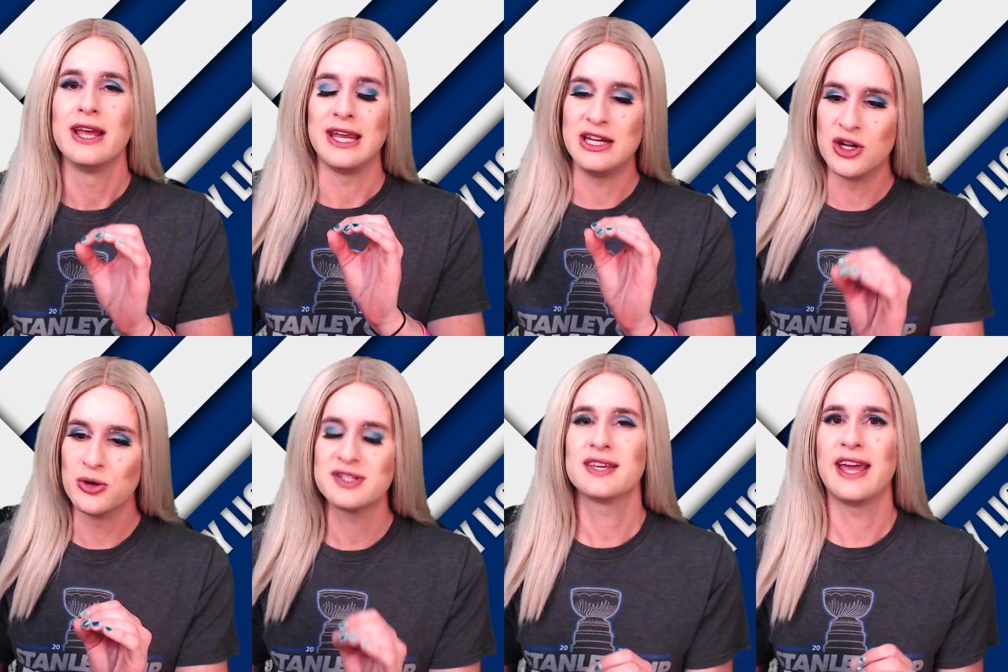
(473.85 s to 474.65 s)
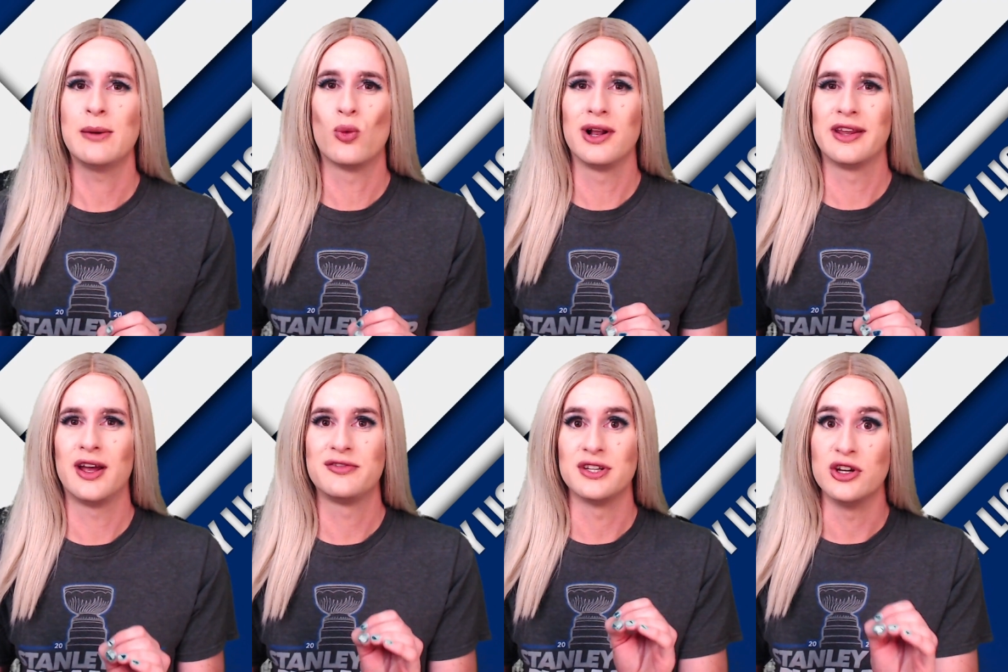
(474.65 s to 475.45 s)
He knows the game well
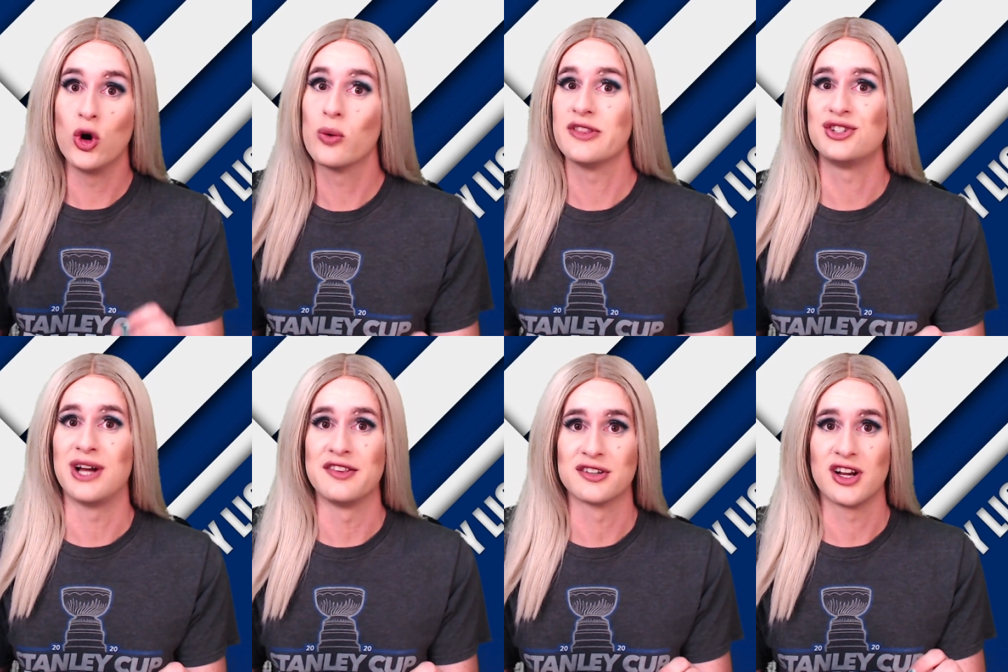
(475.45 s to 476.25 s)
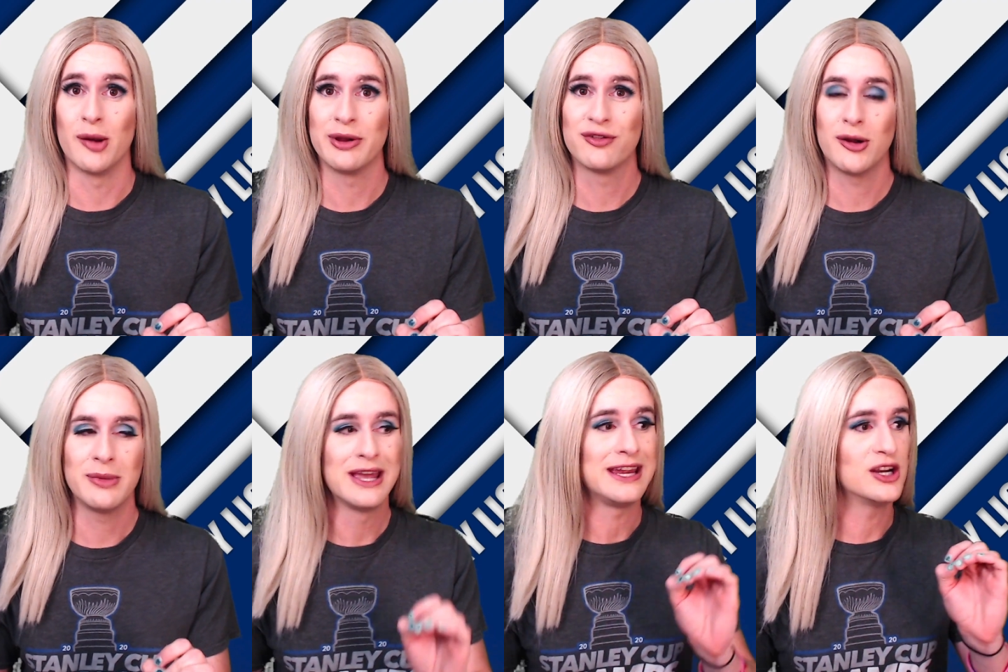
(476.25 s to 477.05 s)
enough to know where the shots are coming from.
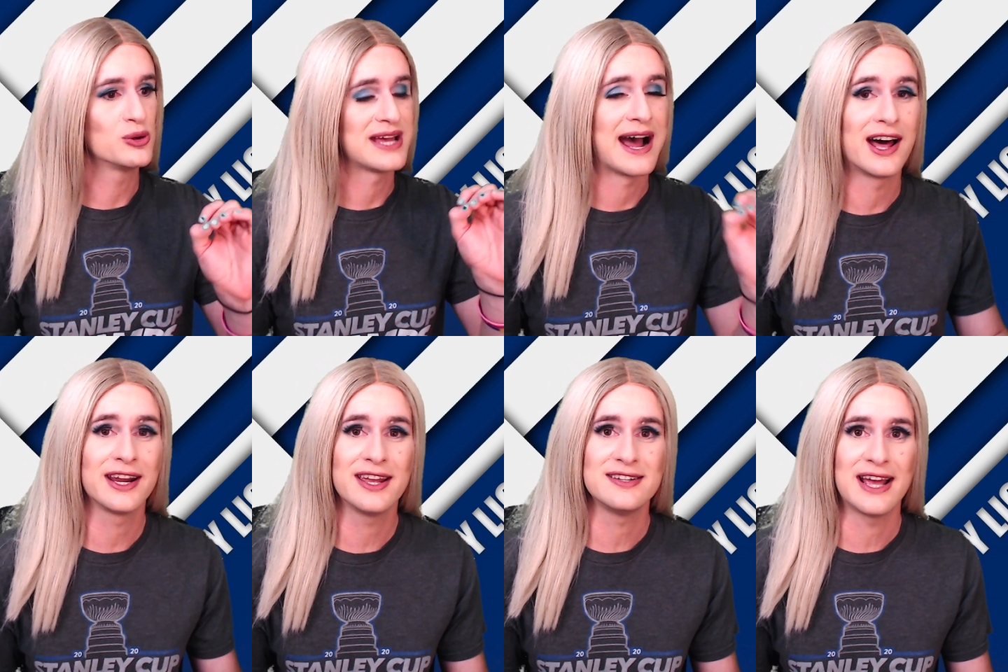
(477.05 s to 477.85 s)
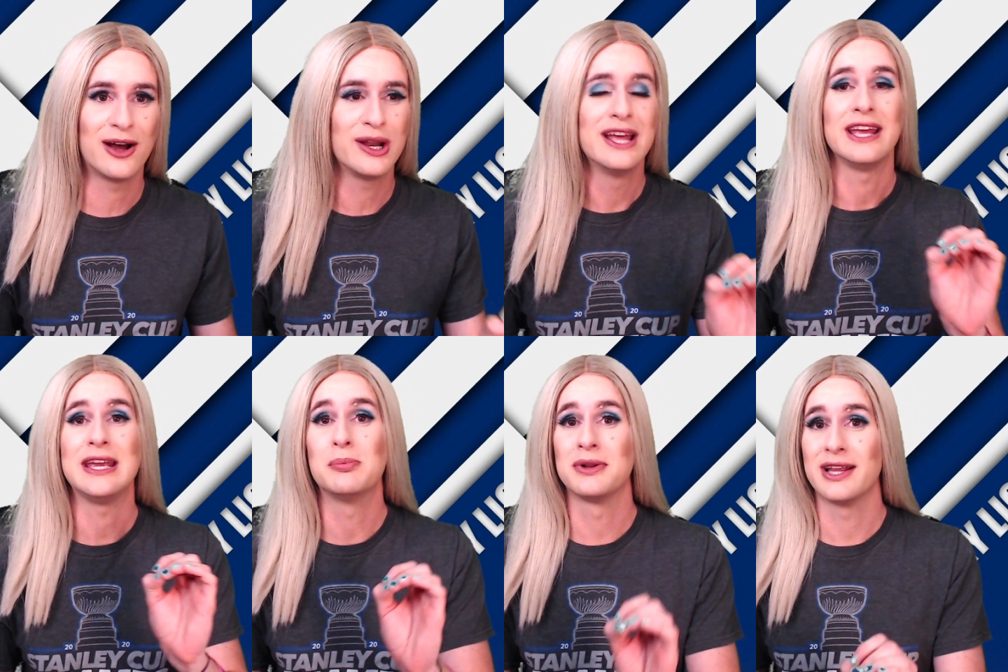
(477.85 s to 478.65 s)
He knows how to get down. He
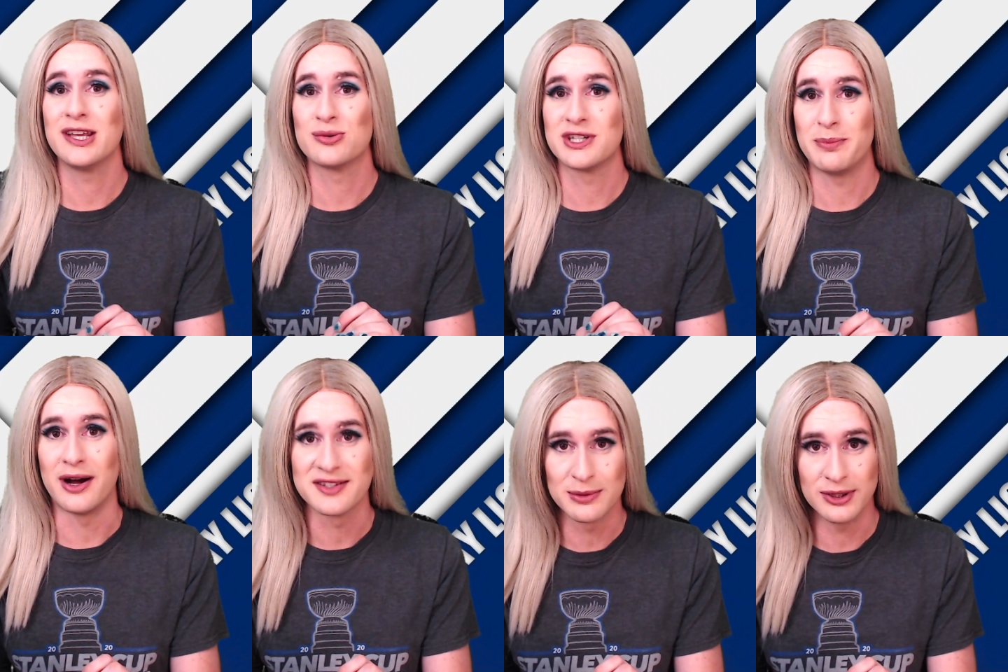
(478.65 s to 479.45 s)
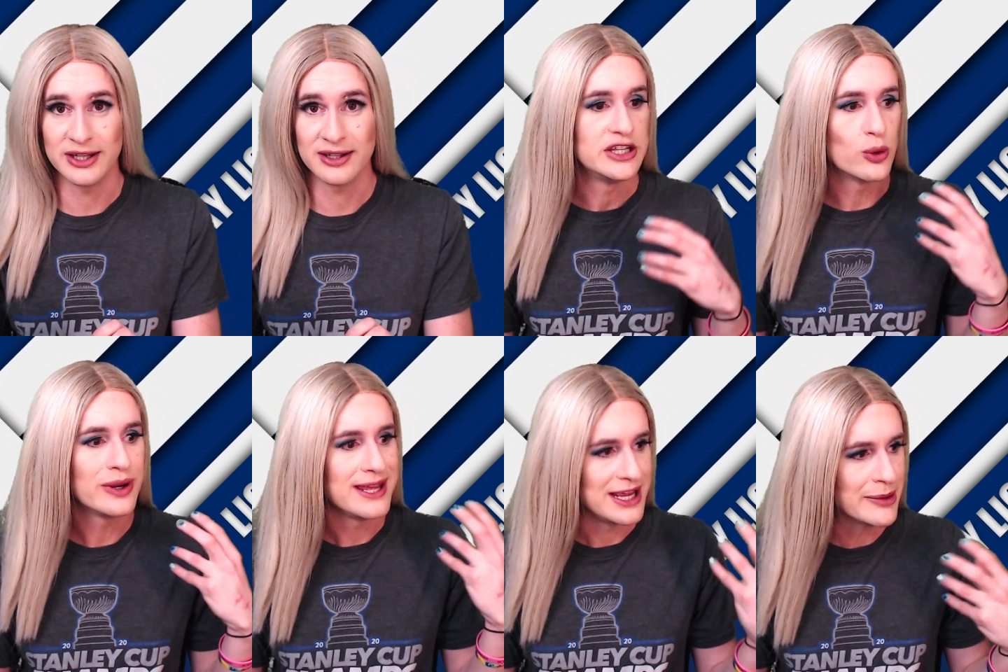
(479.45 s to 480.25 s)
plays responsibly.
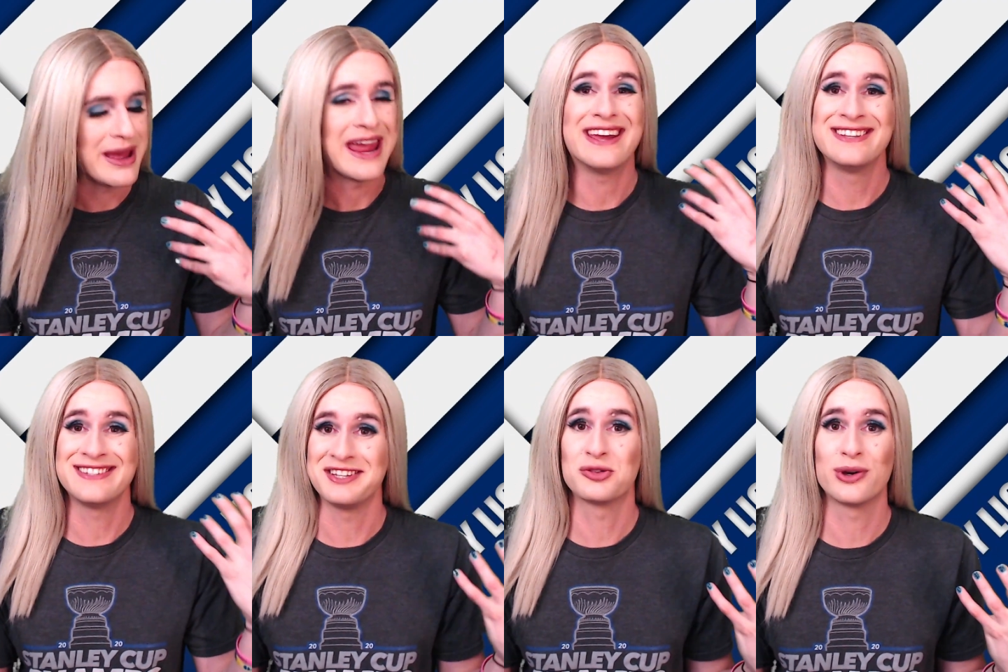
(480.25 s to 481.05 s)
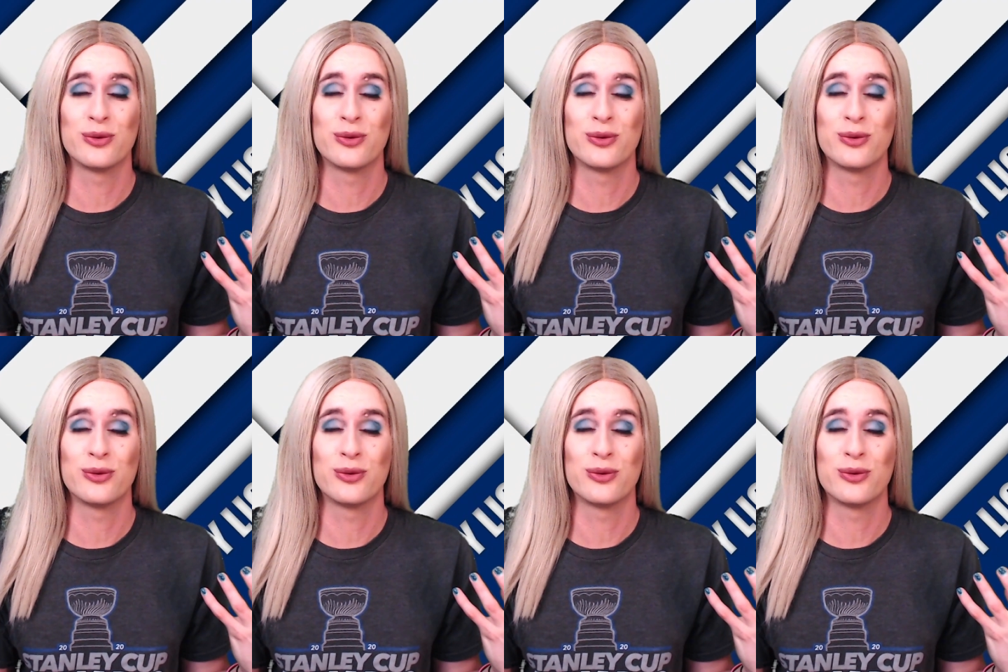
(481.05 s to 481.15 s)
Knowing him and his history